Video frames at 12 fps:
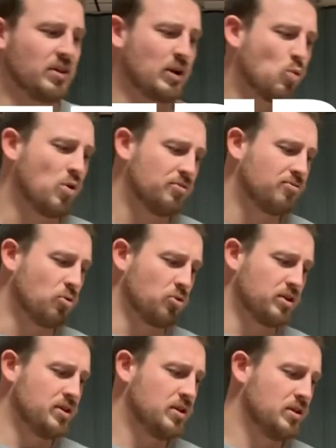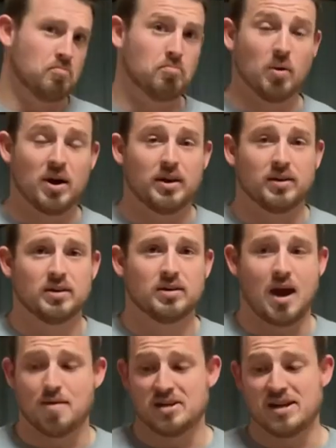like 140, but
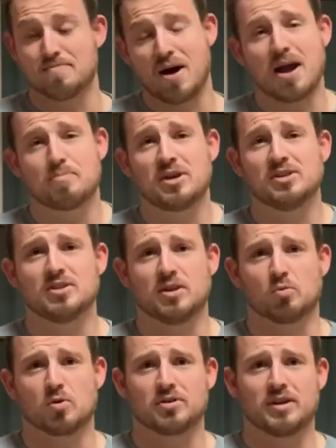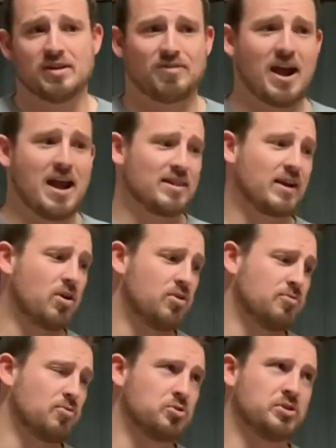I mean, in my opinion, they're worth it. If I had like
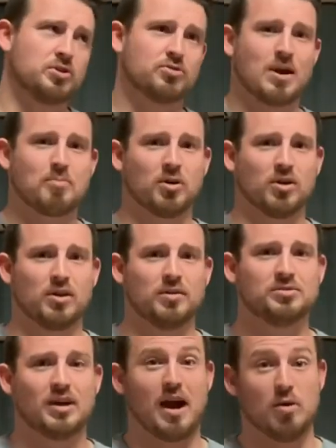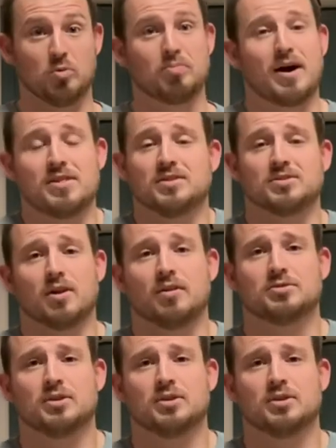140 to drop on gloves, I would buy these gloves.